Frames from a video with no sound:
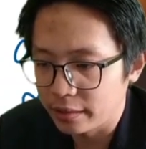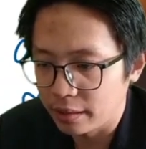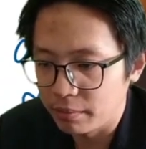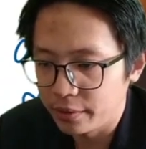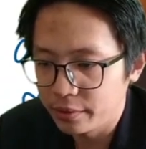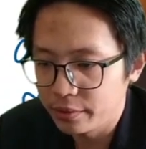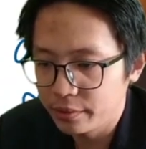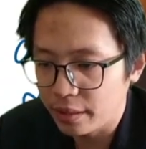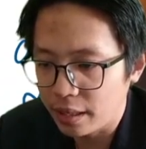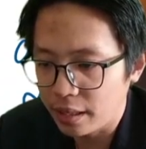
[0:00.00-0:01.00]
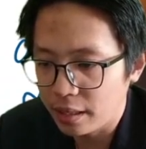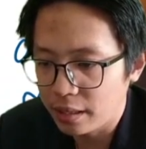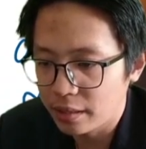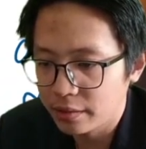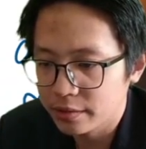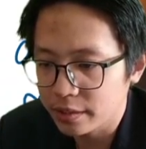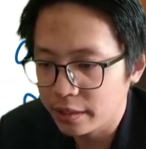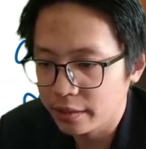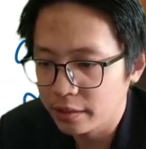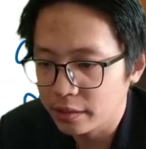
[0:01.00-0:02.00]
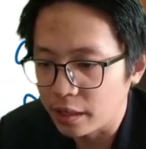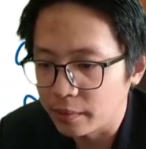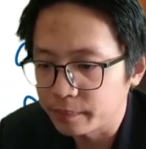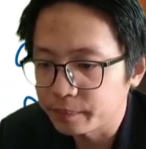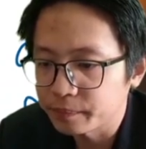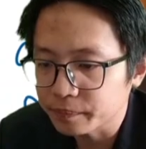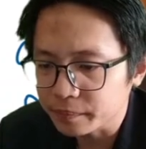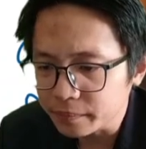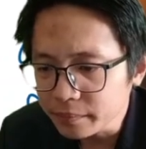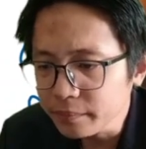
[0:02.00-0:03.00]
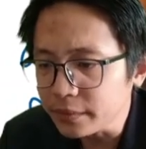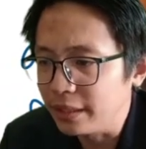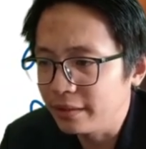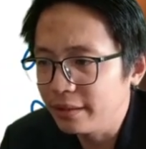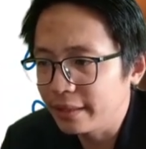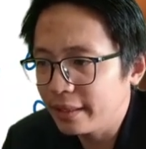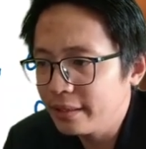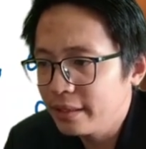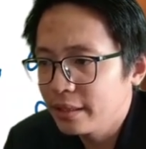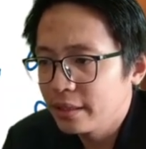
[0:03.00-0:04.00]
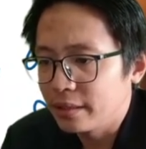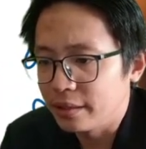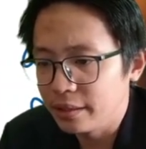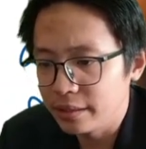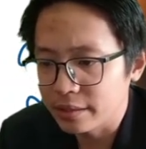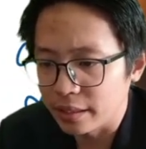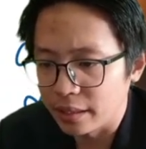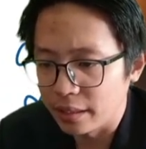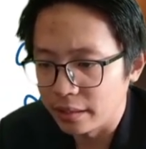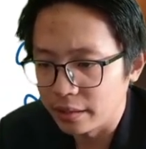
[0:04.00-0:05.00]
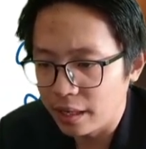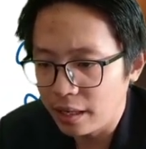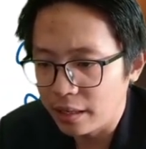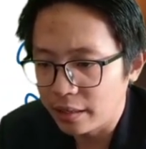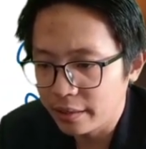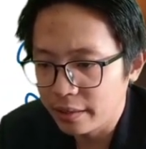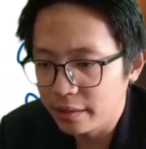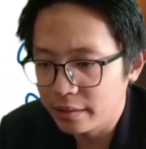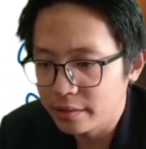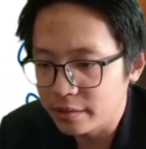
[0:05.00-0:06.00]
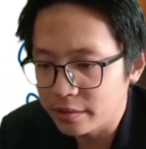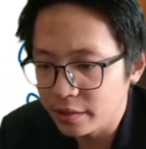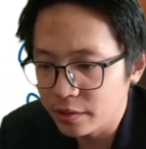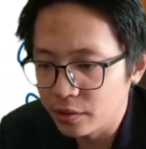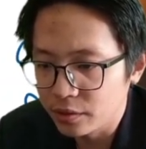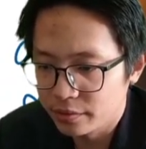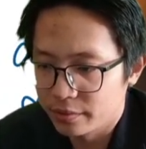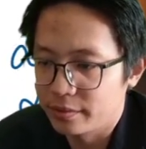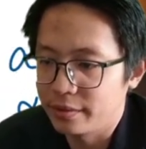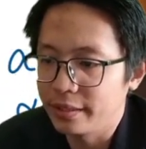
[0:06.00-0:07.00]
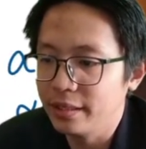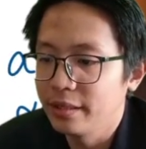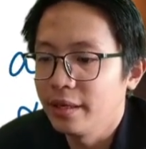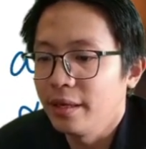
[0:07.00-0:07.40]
W R sine theta. Again, this R is 0. Yeah.